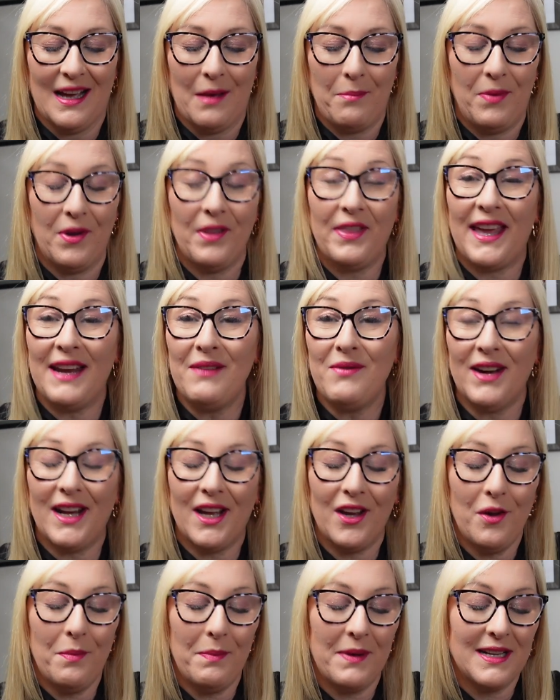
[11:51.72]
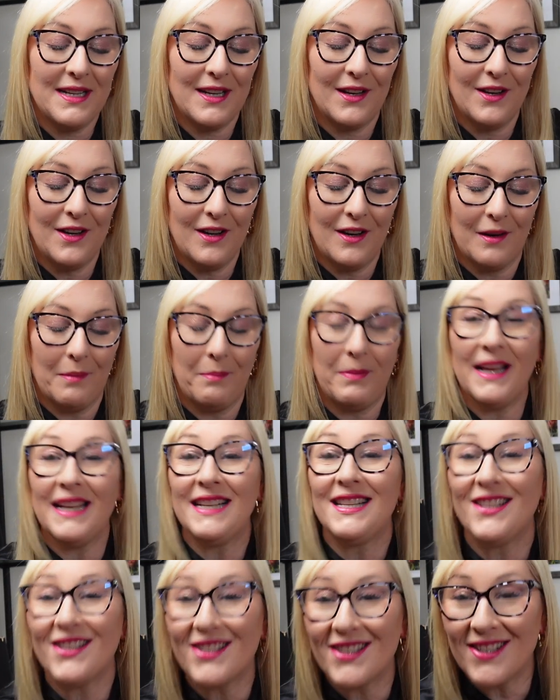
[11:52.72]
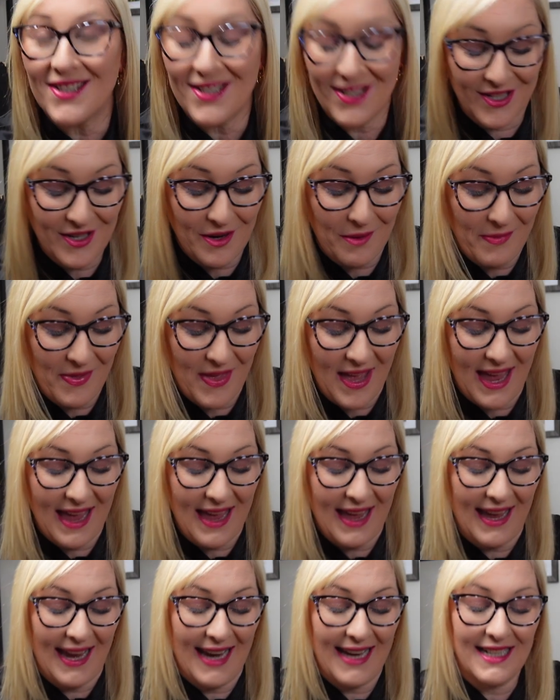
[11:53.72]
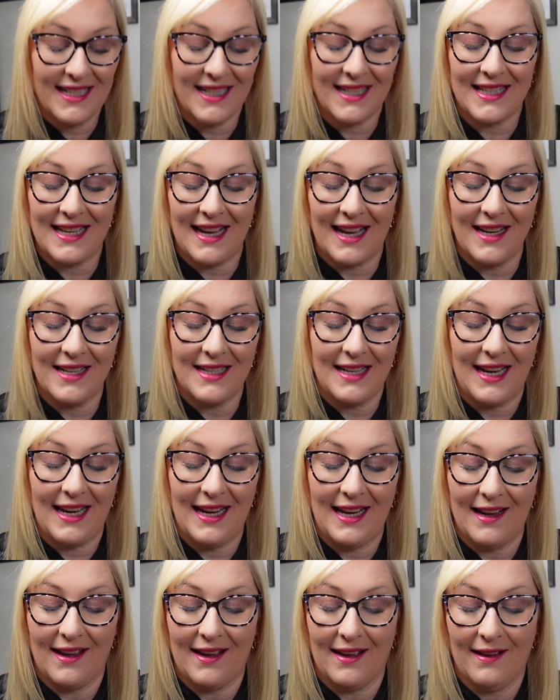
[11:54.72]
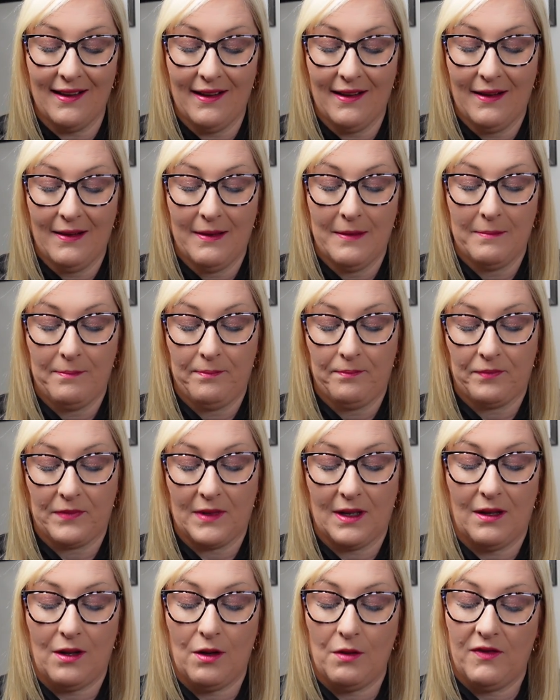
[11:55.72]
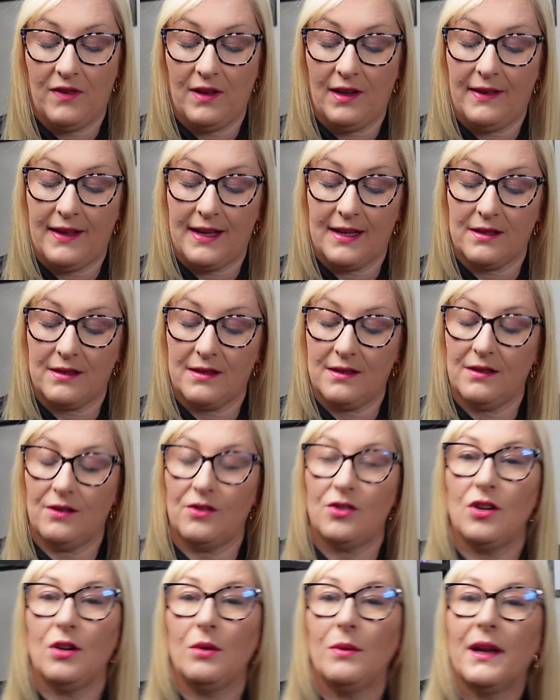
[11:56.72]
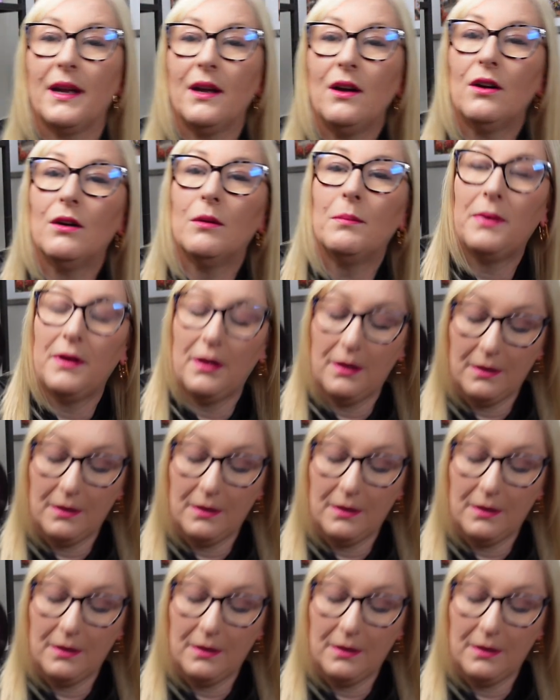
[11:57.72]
But then when I opened it up, it doesn't stop there. Inside here, hopefully that's showing up.